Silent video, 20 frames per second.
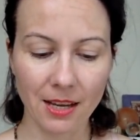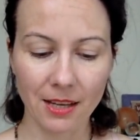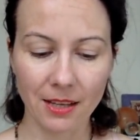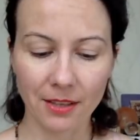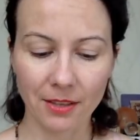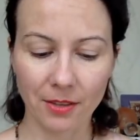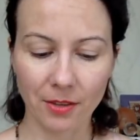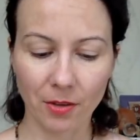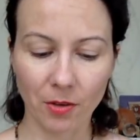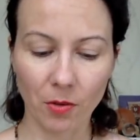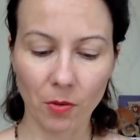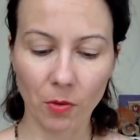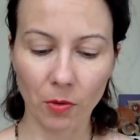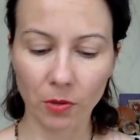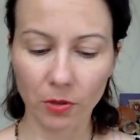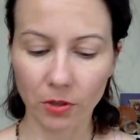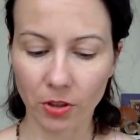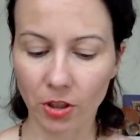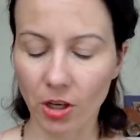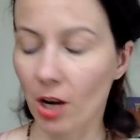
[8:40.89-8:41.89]
So
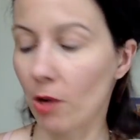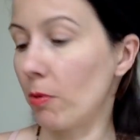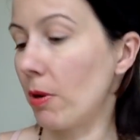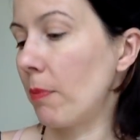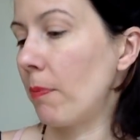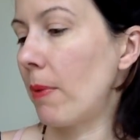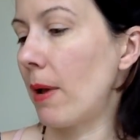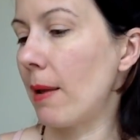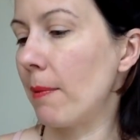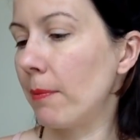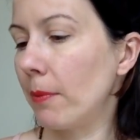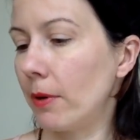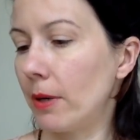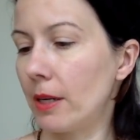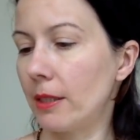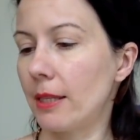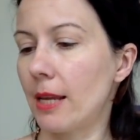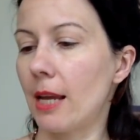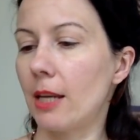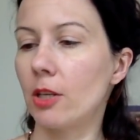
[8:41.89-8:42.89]
what shall we pay more
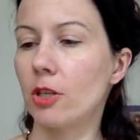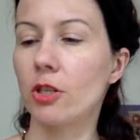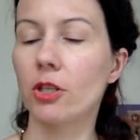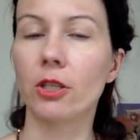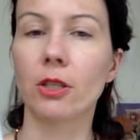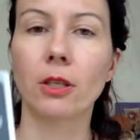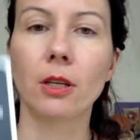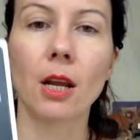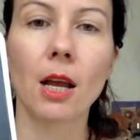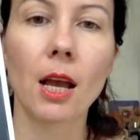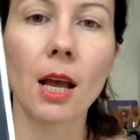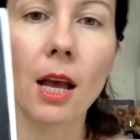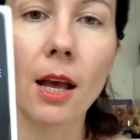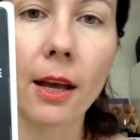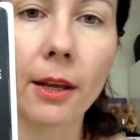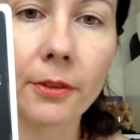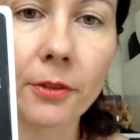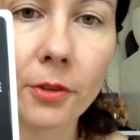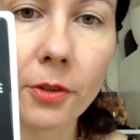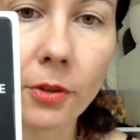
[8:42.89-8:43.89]
attention
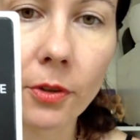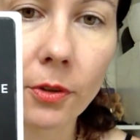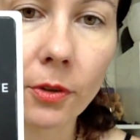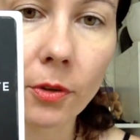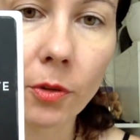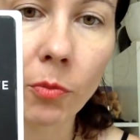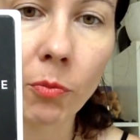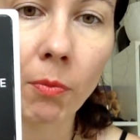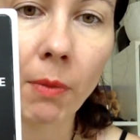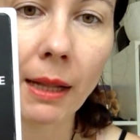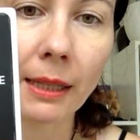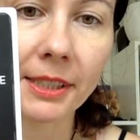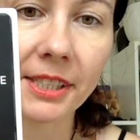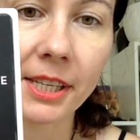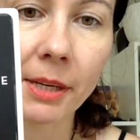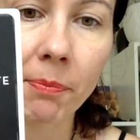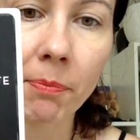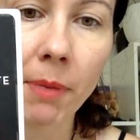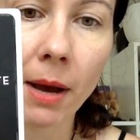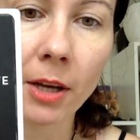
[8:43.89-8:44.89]
to?
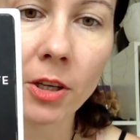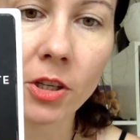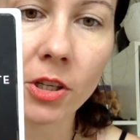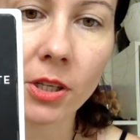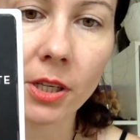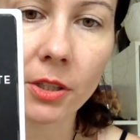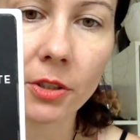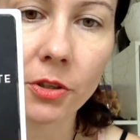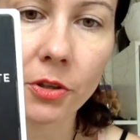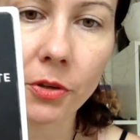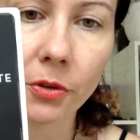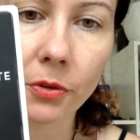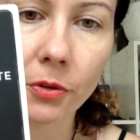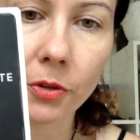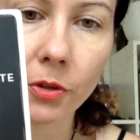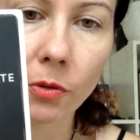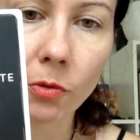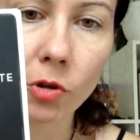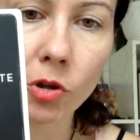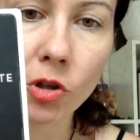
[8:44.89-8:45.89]
Multi-passionate you.
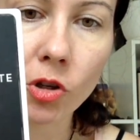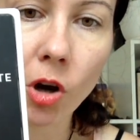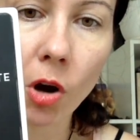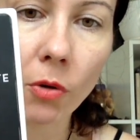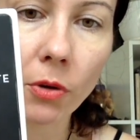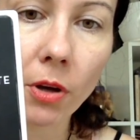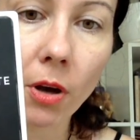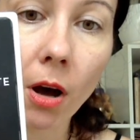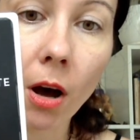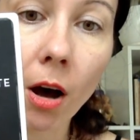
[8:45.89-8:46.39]
So show your